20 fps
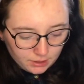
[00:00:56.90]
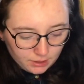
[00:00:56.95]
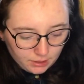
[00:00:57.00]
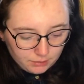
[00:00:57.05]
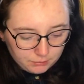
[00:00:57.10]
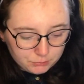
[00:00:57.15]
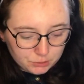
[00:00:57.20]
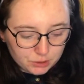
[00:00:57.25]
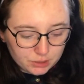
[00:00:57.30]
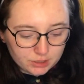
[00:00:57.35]

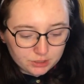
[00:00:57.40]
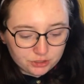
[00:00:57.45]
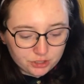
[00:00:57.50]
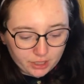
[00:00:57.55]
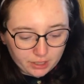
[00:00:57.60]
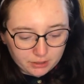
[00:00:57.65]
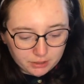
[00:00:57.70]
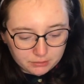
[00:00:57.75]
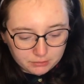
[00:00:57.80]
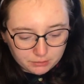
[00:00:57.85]
You can
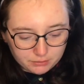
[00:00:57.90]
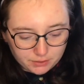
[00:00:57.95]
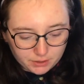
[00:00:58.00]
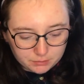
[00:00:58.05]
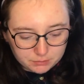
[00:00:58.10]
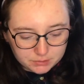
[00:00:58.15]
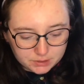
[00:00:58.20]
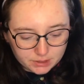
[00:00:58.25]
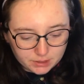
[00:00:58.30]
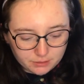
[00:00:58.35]
share it with
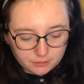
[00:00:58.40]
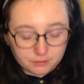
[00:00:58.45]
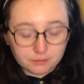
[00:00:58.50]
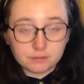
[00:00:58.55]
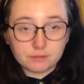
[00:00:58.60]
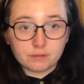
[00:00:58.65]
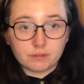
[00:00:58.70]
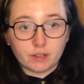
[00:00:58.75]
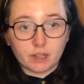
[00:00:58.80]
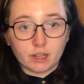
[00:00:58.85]
up to
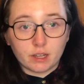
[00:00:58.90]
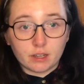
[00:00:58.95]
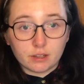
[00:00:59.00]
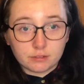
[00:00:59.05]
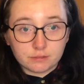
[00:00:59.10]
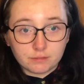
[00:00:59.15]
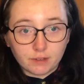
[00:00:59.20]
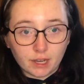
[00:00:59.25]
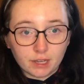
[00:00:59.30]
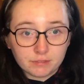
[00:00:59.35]

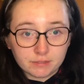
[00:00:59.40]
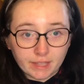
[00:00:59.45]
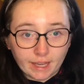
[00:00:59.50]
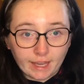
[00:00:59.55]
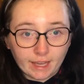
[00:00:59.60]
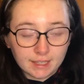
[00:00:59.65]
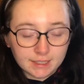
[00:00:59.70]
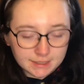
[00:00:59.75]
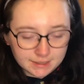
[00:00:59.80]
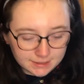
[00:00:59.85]
5
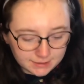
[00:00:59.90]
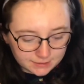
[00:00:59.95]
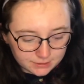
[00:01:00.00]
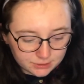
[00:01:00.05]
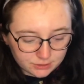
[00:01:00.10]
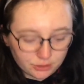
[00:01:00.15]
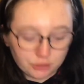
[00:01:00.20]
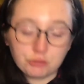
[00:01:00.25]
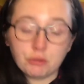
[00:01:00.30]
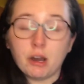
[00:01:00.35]
guests,
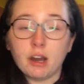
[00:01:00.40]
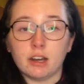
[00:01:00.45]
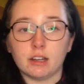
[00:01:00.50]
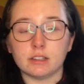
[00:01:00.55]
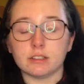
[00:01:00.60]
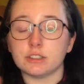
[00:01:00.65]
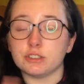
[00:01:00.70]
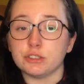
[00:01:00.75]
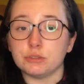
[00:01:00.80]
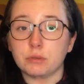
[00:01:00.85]
so
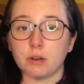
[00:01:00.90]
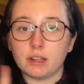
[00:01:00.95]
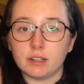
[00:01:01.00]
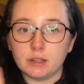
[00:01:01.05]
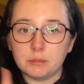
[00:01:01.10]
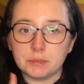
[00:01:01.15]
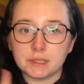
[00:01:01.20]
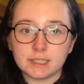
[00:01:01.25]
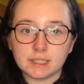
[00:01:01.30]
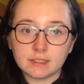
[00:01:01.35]
you are
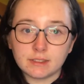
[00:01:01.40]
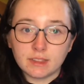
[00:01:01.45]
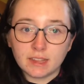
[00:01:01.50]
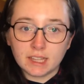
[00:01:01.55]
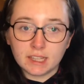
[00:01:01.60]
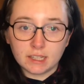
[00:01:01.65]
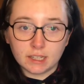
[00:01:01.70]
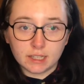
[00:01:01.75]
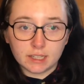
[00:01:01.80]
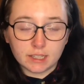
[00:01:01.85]
limited
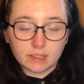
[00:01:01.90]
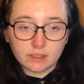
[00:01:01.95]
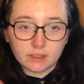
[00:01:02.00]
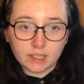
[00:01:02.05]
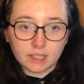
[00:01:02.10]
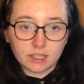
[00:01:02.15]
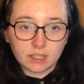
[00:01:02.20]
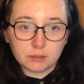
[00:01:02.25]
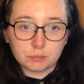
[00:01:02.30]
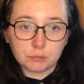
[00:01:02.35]
in
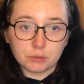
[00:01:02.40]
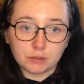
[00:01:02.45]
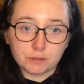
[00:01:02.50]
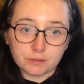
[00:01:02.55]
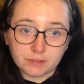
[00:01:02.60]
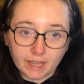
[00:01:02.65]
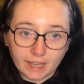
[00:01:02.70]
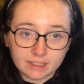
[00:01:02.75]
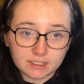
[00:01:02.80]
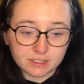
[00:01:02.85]
the number of
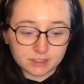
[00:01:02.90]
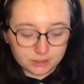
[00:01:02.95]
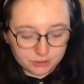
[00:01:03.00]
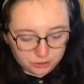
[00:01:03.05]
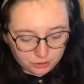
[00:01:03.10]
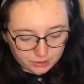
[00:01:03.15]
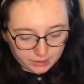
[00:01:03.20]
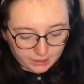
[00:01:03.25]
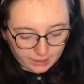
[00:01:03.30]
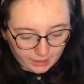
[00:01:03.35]
guests
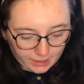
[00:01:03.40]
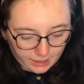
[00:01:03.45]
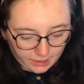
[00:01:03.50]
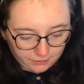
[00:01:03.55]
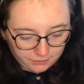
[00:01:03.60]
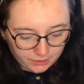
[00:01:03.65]
you can have,